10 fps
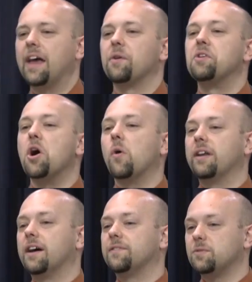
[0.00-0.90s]
I don't know
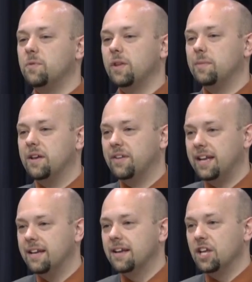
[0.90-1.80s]
enough to really be of
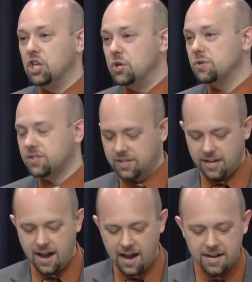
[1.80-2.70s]
any use to
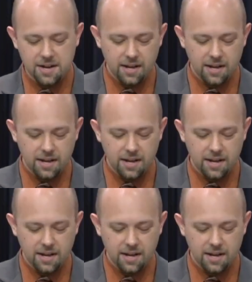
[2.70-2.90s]
God.